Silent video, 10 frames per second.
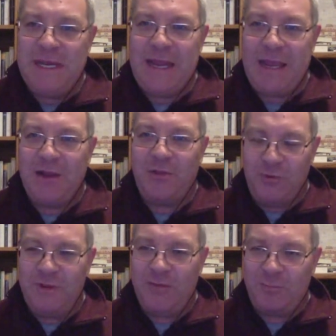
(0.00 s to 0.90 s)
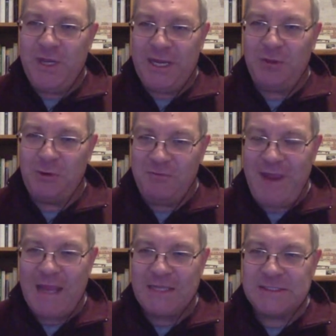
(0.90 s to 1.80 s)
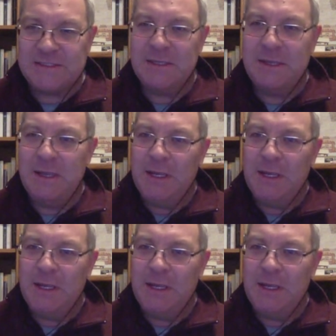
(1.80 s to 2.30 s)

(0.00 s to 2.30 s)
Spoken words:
mediated through these particular events